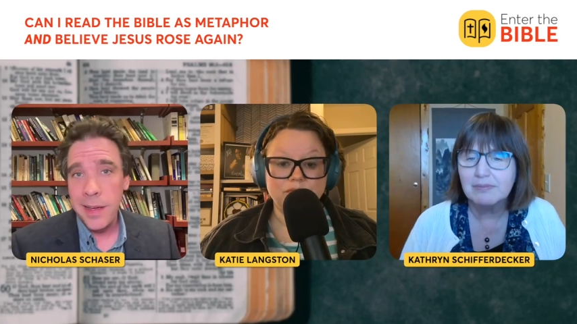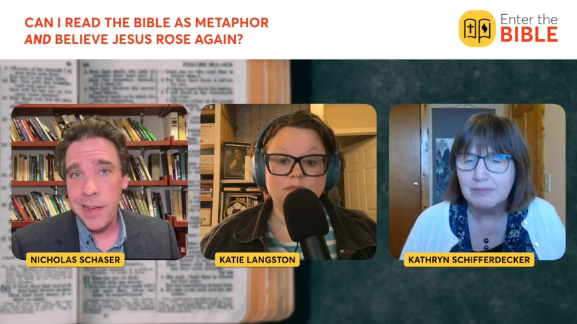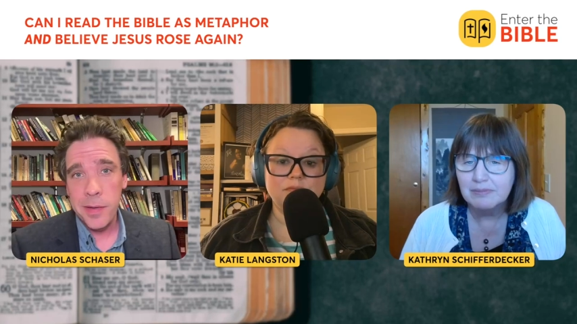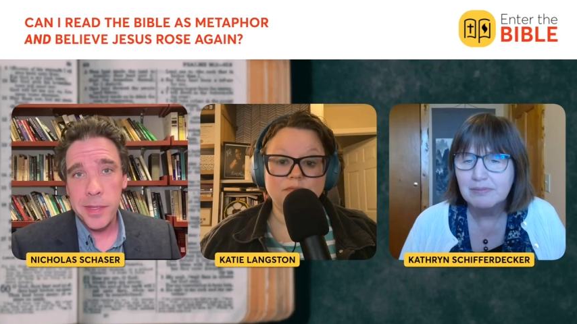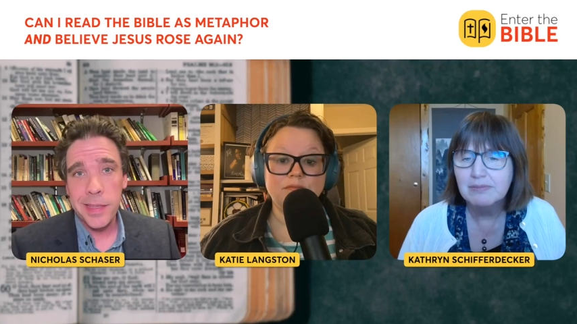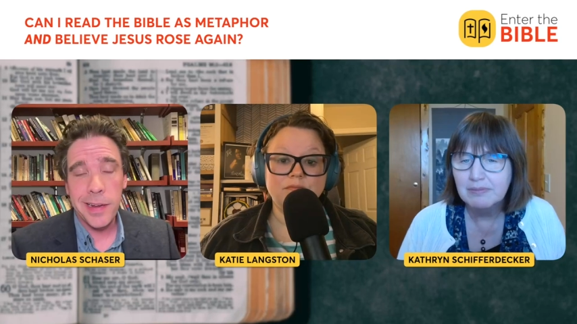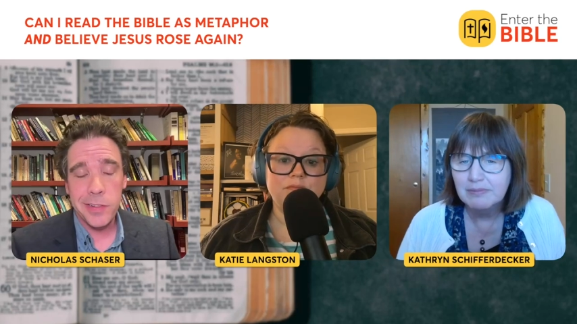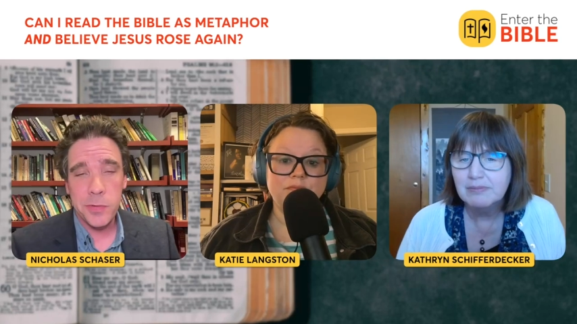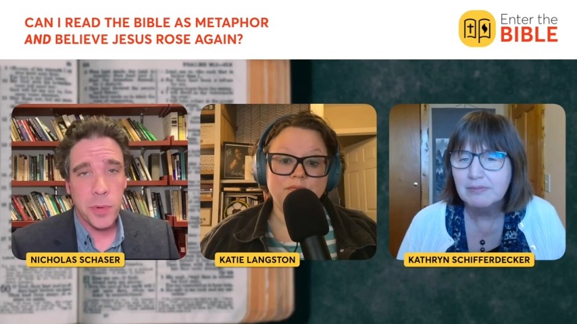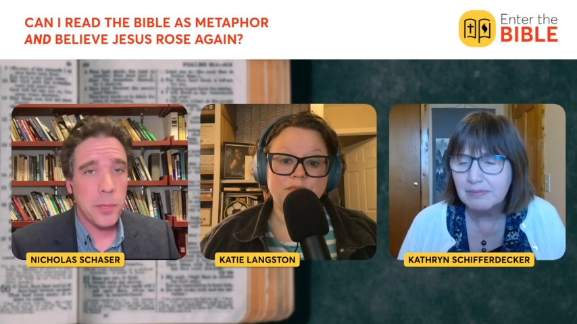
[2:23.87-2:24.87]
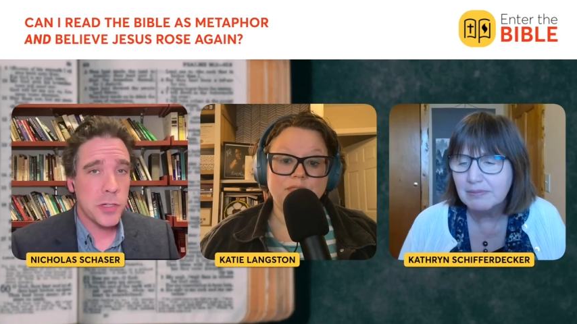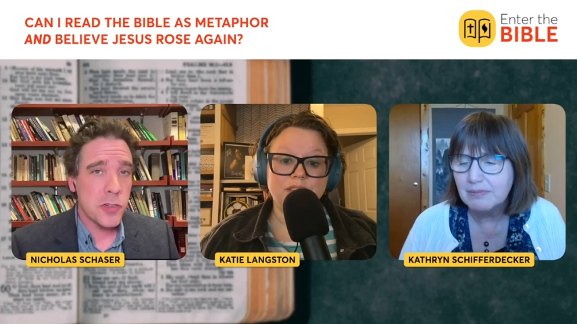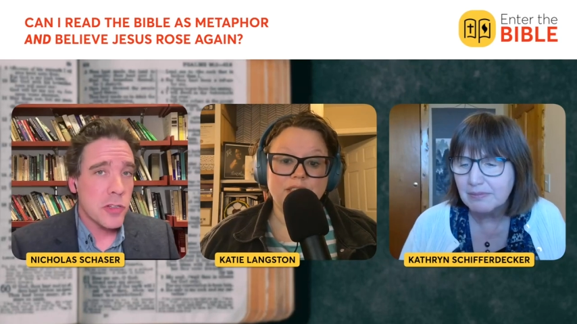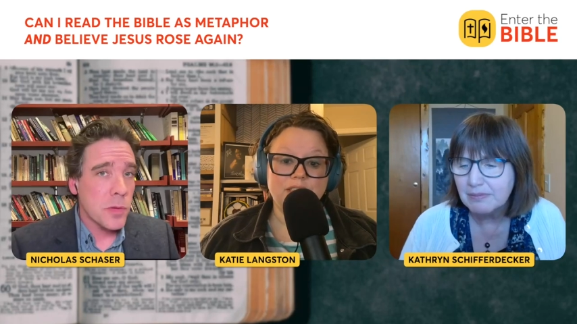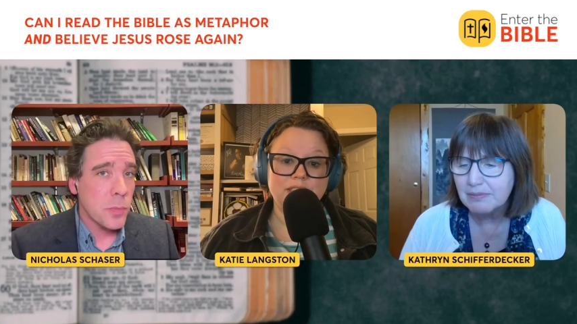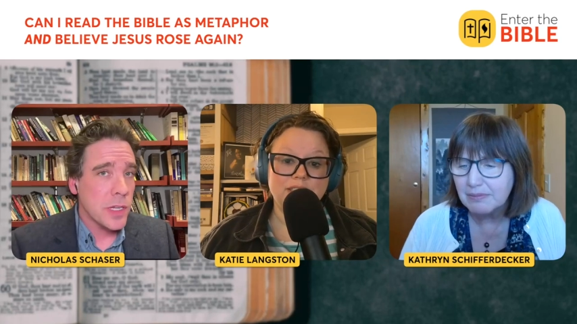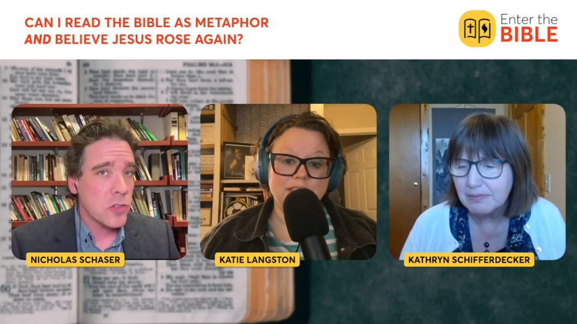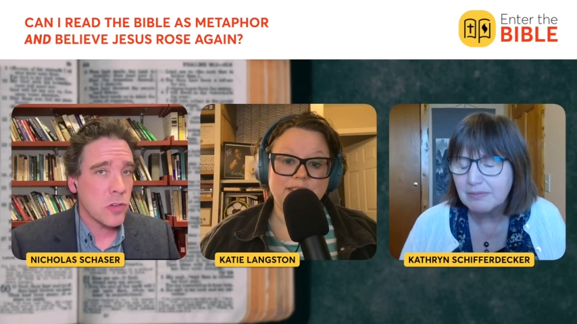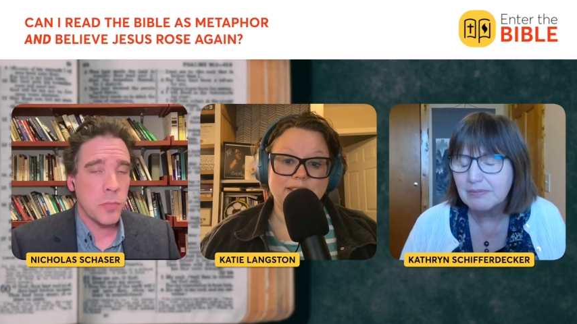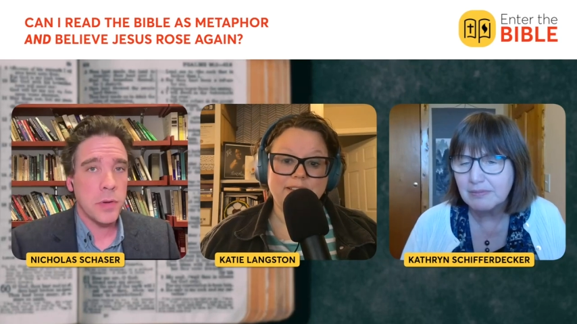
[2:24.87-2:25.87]
Speaker 1: I mean, that probably shouldn't be
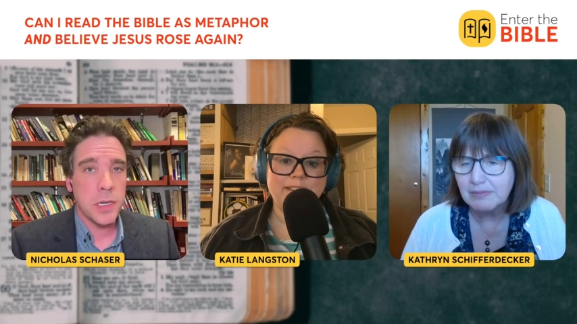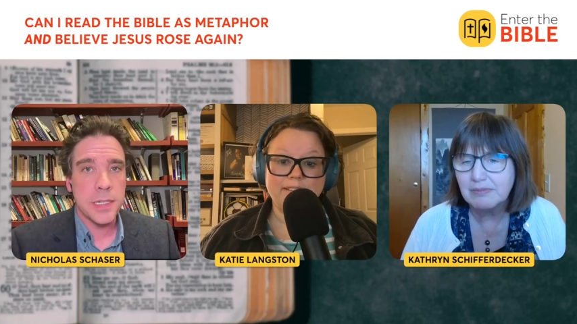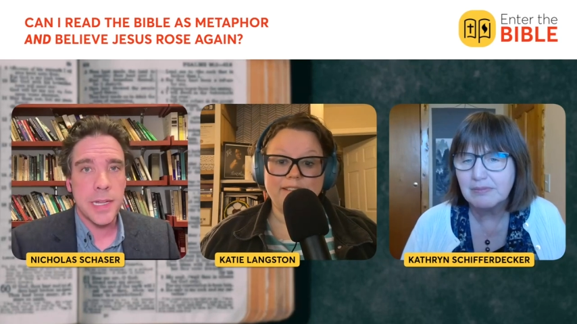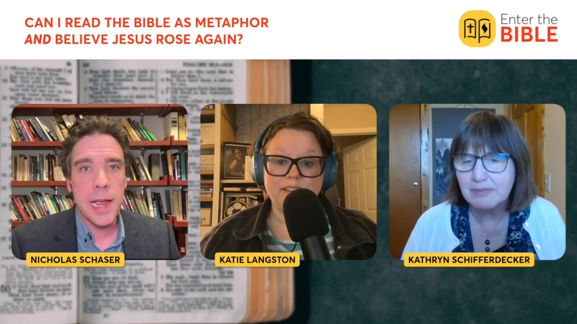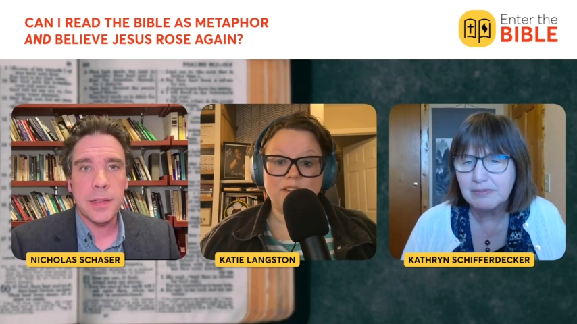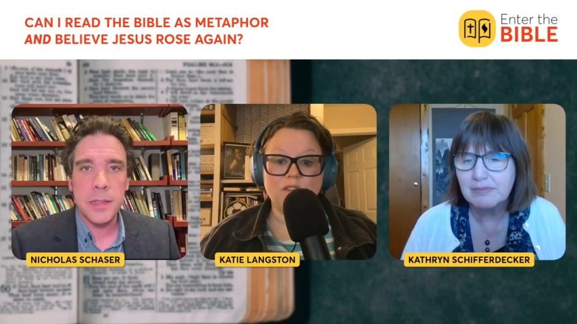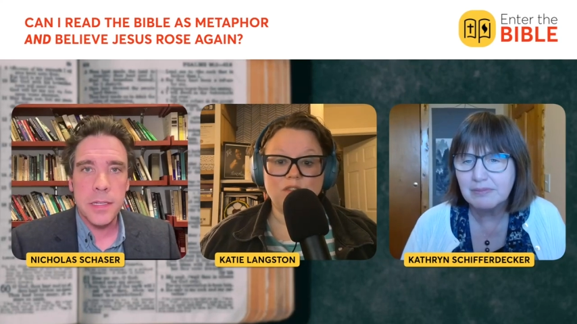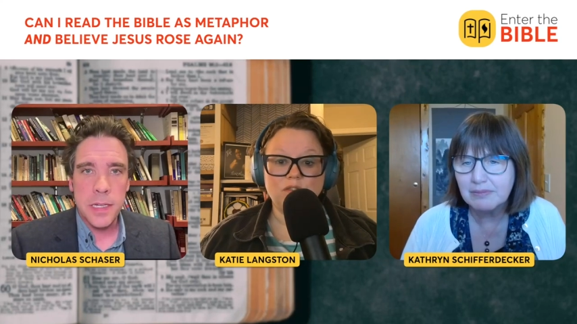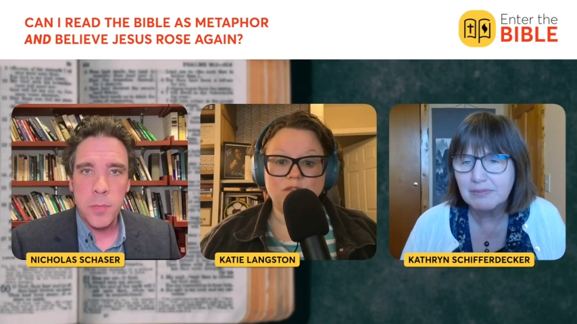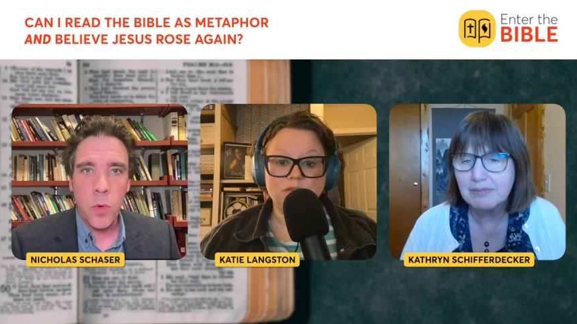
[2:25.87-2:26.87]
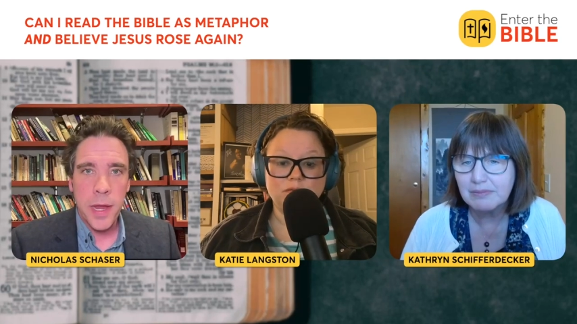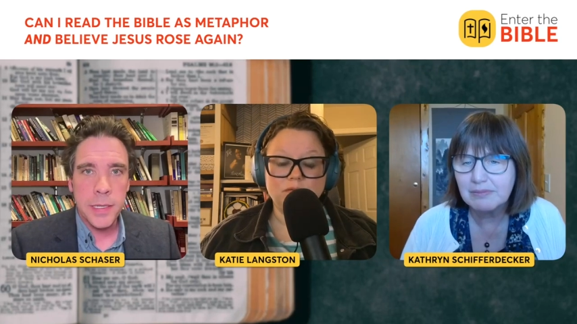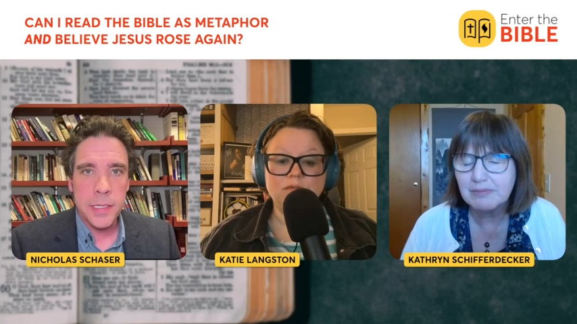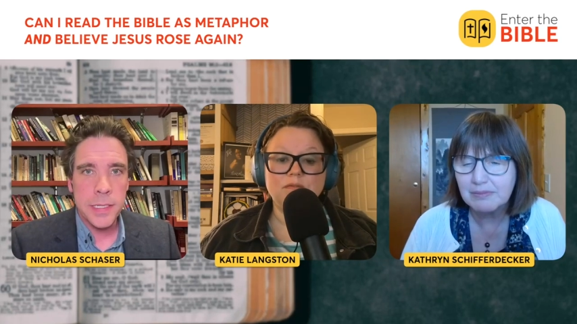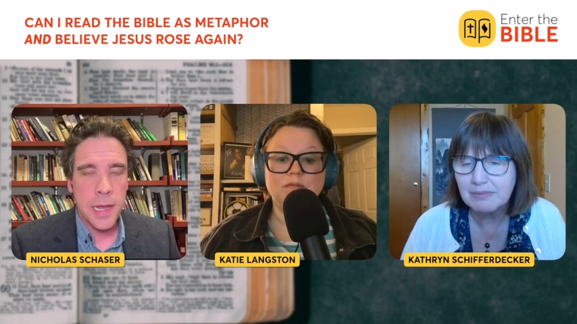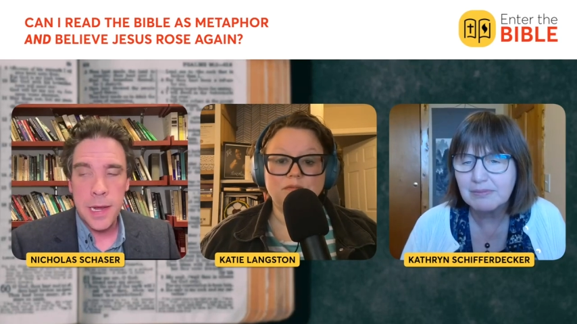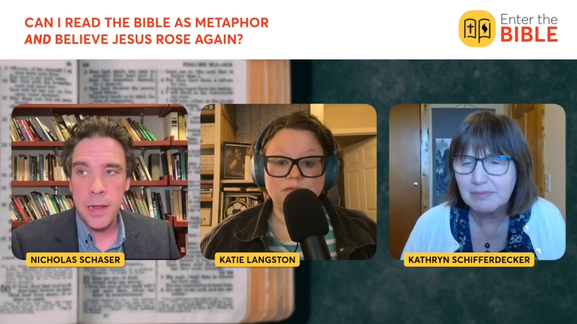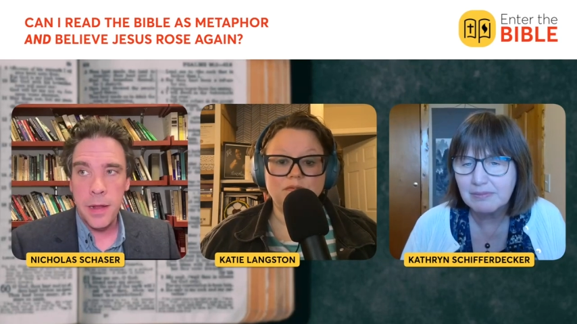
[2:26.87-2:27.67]
interpreted exactly the same way as, say,